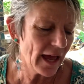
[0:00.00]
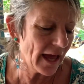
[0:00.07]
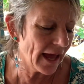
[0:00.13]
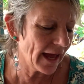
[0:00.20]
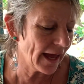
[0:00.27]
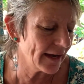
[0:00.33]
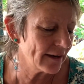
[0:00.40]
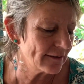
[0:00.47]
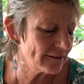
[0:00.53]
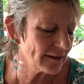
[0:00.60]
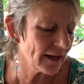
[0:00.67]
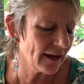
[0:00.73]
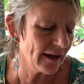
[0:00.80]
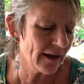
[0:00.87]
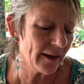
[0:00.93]

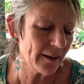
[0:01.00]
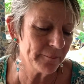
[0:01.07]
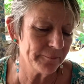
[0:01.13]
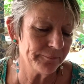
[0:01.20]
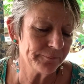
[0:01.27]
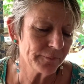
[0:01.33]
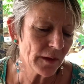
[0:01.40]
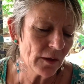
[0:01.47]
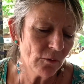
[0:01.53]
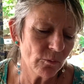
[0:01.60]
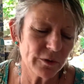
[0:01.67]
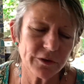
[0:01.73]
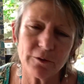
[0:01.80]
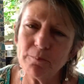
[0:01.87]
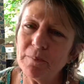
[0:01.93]
And
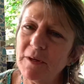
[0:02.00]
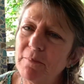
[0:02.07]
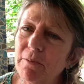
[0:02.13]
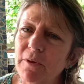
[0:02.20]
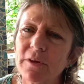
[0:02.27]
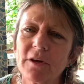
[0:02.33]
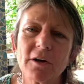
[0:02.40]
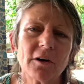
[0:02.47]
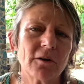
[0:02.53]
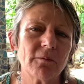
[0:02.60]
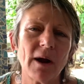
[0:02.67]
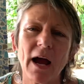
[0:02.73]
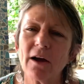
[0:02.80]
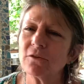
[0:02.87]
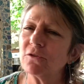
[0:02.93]
with the people that are
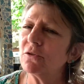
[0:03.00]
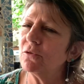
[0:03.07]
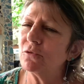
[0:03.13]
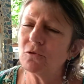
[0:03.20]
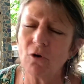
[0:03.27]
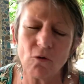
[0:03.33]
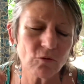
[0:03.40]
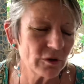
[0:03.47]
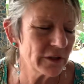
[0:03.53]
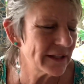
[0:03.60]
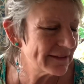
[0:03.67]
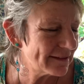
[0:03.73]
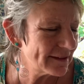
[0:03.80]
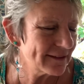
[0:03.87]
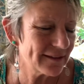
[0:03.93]
around you, don't
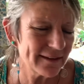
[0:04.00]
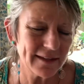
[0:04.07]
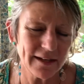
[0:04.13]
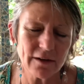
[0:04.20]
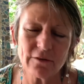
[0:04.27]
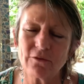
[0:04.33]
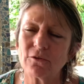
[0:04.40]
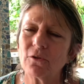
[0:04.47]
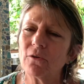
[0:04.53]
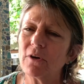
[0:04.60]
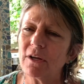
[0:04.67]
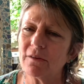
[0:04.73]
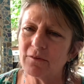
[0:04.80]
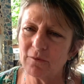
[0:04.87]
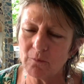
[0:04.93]
listen to their
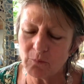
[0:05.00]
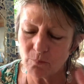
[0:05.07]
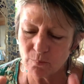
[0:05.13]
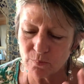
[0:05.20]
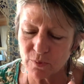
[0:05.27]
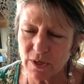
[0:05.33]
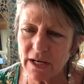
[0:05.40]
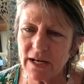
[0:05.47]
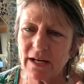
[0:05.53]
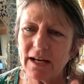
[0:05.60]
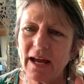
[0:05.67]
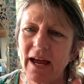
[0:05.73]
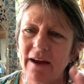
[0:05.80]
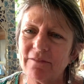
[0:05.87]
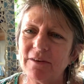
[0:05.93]
stories. Bring
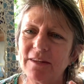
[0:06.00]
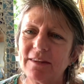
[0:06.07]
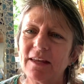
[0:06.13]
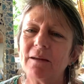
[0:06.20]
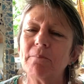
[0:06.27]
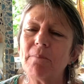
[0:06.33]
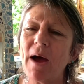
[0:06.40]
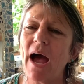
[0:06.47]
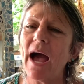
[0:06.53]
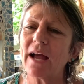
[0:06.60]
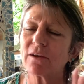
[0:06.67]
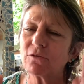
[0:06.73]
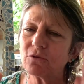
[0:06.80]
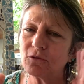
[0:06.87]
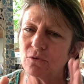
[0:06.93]
everything
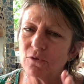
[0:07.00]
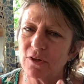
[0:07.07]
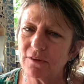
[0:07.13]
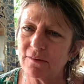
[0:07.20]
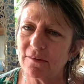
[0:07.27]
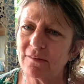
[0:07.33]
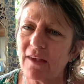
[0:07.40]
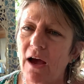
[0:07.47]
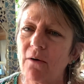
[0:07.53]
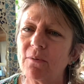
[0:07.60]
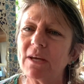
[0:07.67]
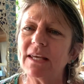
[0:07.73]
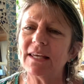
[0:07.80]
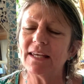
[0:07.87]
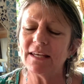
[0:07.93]
back to this is how we
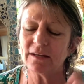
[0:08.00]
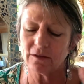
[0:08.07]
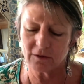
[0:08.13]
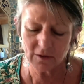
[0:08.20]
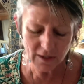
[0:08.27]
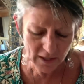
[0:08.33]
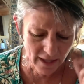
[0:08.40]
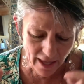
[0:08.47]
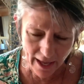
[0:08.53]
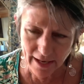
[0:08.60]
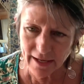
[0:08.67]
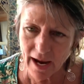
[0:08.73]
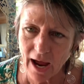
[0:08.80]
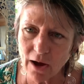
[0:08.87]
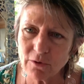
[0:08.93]
heal. And
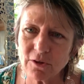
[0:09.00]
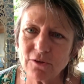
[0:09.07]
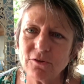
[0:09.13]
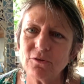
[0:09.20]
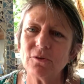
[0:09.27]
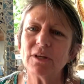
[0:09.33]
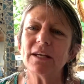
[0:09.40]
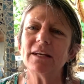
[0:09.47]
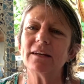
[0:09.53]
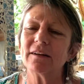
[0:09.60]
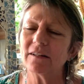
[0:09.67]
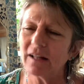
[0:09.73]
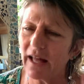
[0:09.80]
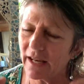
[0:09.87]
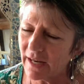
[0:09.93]
how did you
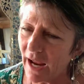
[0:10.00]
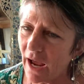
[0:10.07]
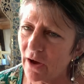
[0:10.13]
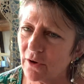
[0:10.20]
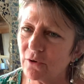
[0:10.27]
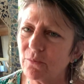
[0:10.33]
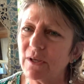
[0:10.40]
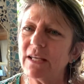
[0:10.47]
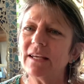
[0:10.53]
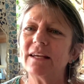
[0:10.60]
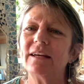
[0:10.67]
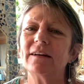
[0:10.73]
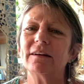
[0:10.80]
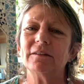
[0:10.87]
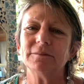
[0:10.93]
heal? And how do we
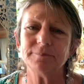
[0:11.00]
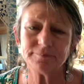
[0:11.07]
heal?